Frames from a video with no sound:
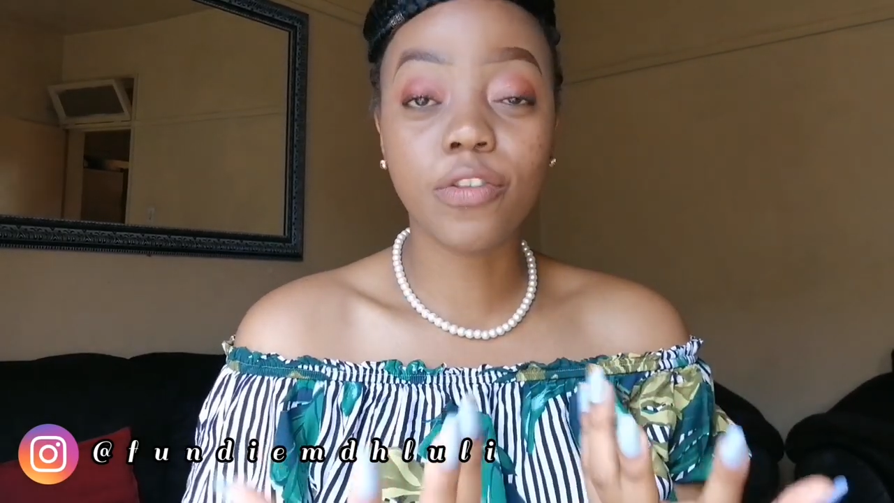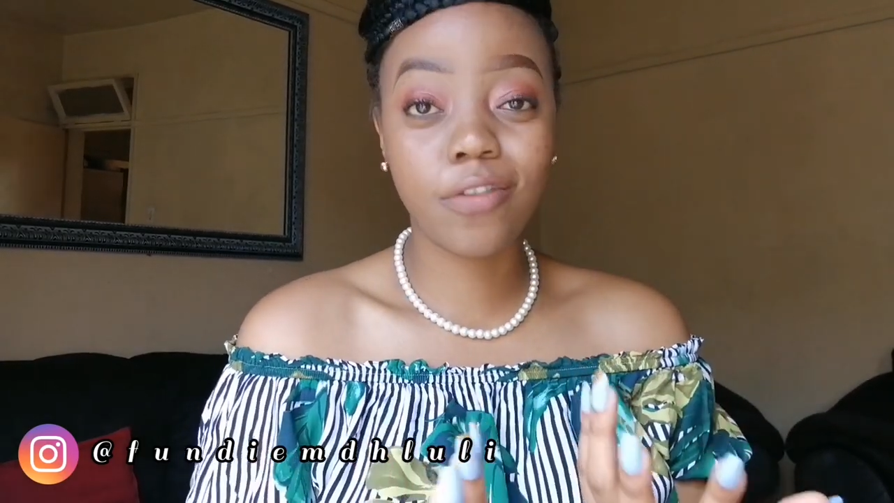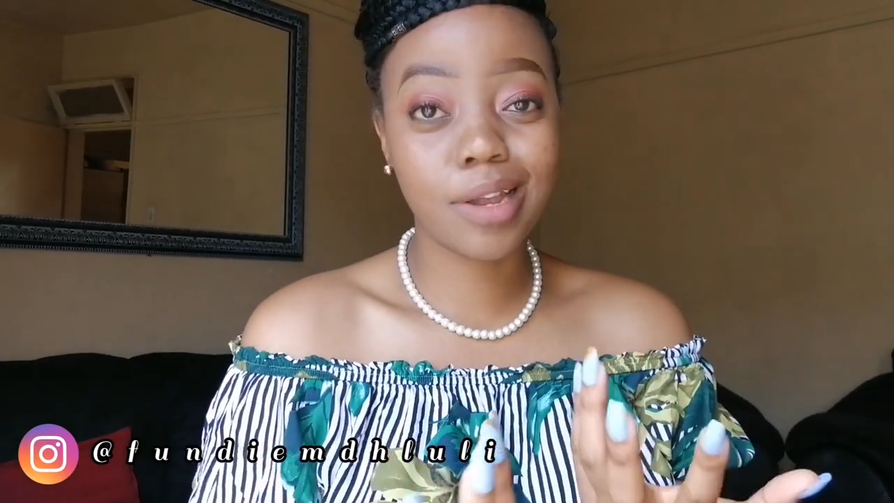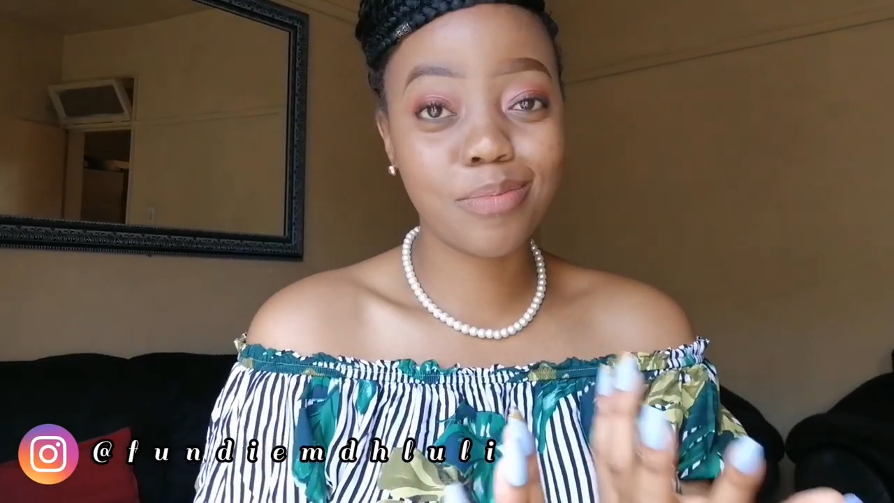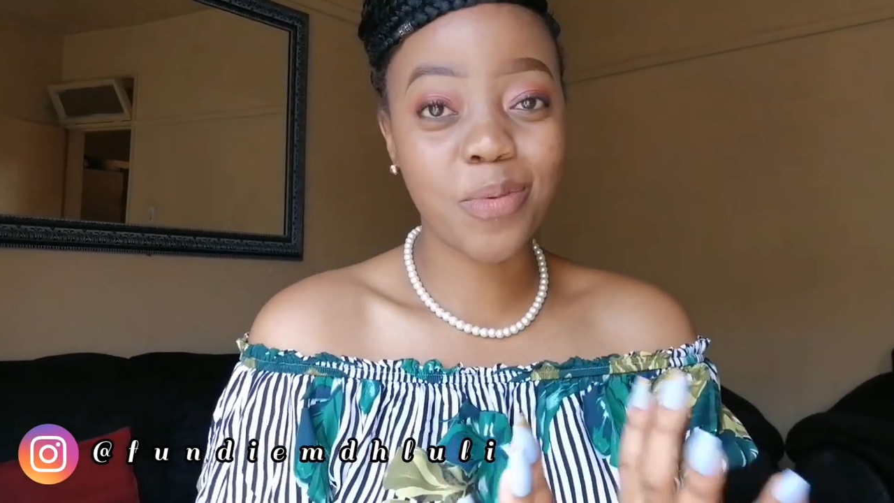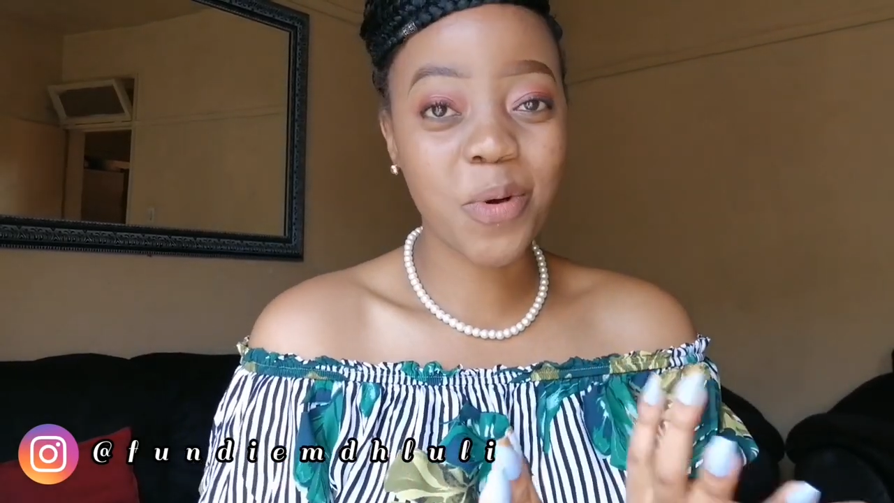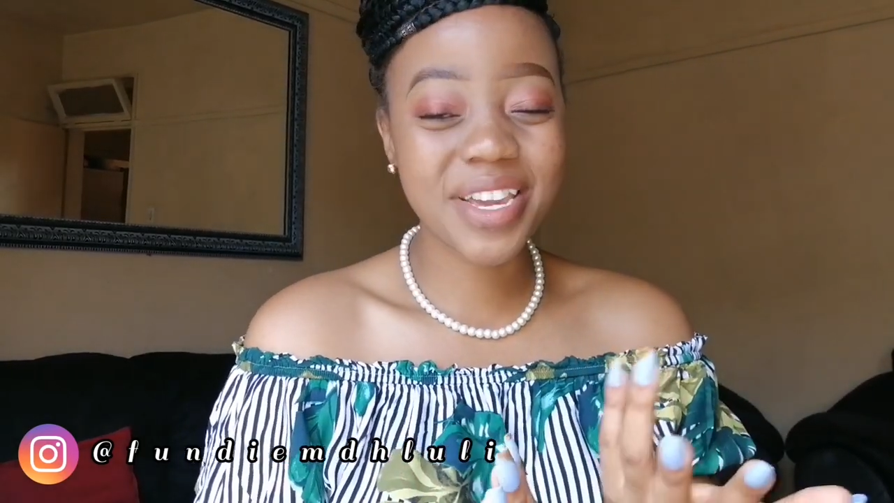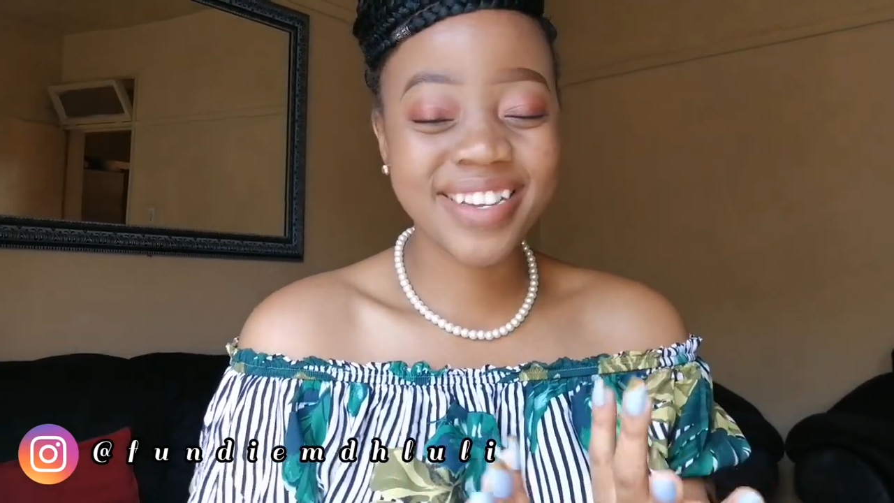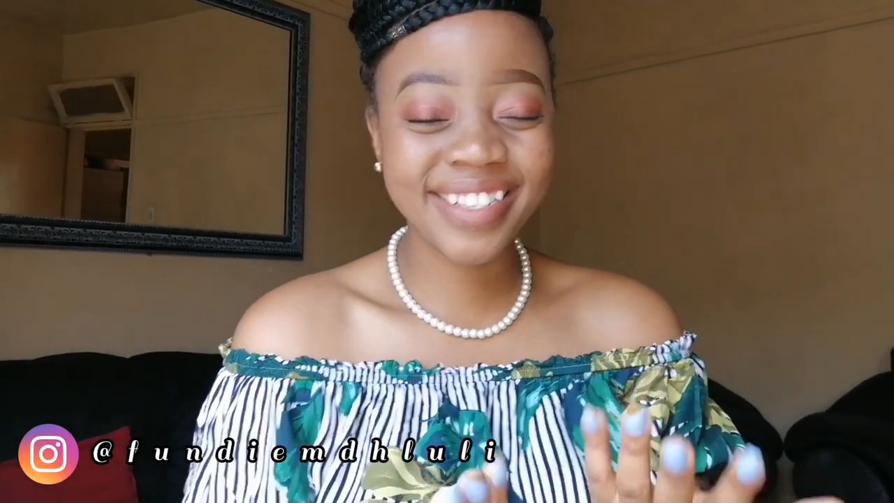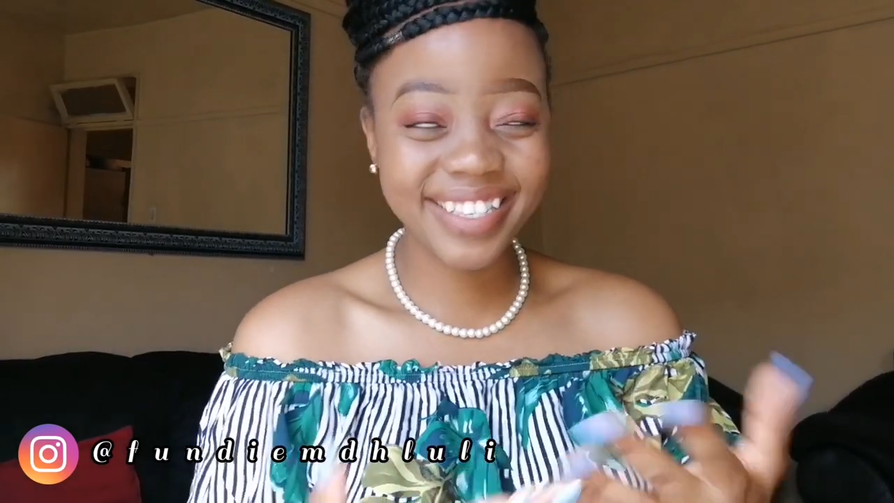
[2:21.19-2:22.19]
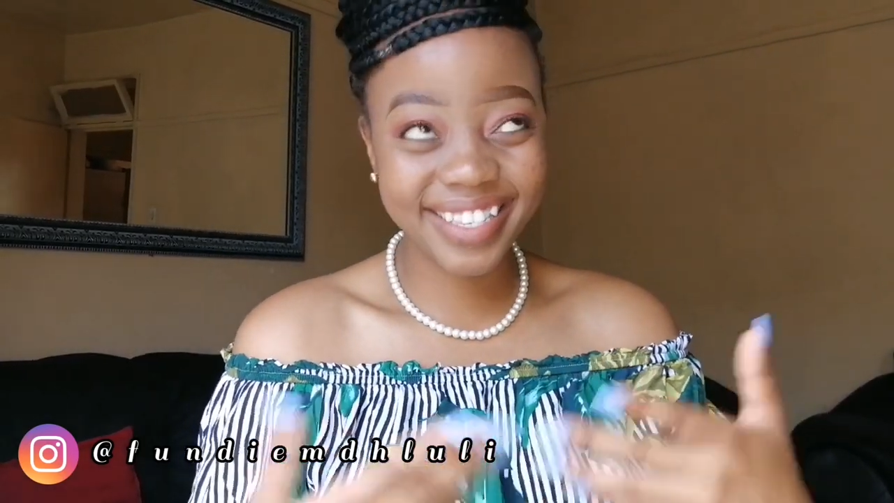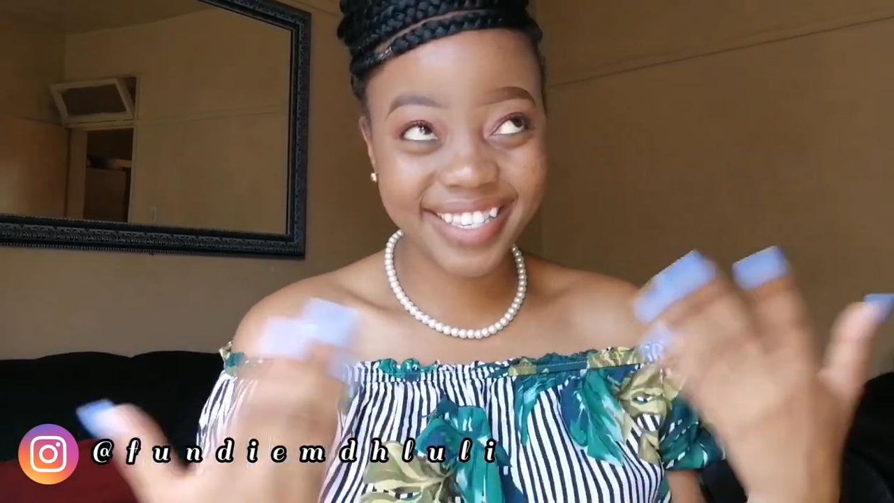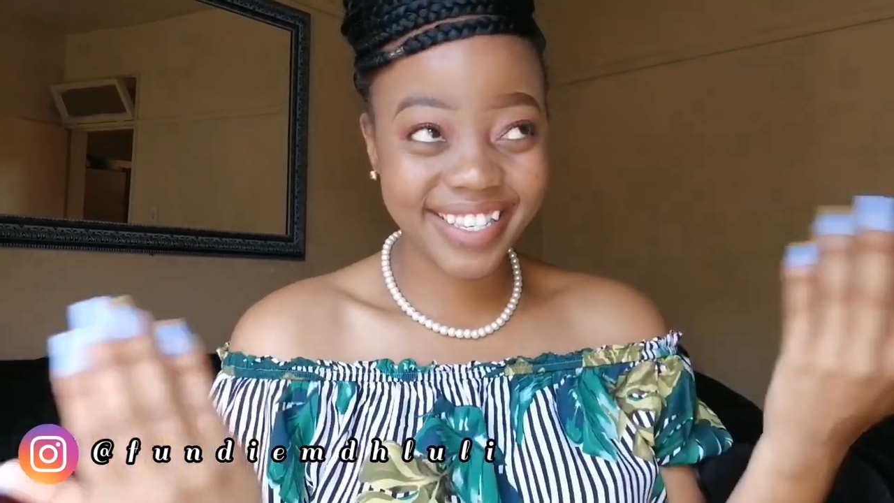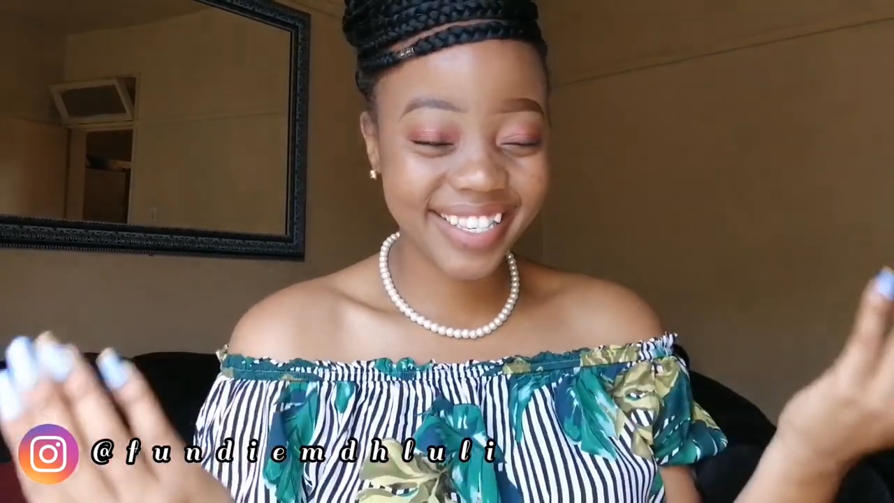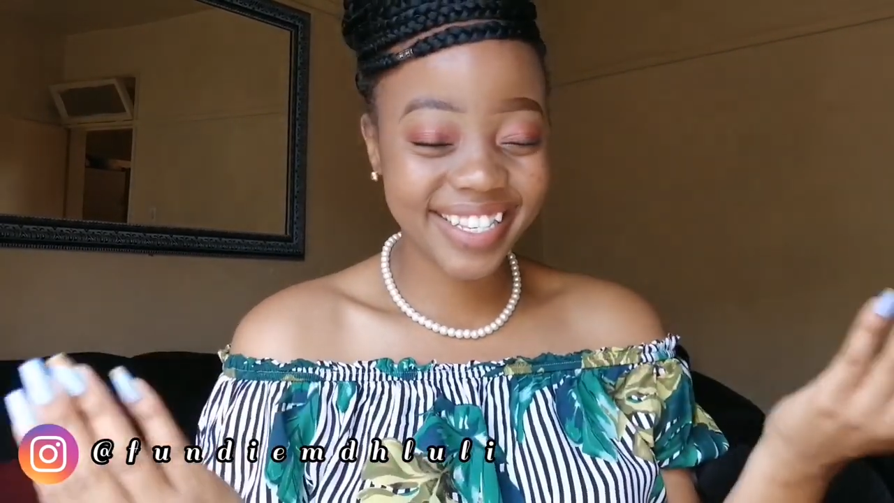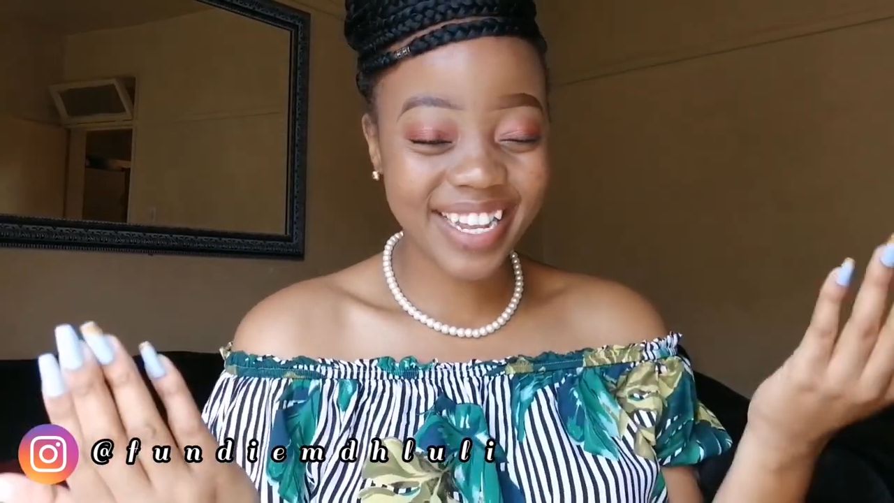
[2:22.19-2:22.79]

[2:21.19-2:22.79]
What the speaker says: the flamboyants.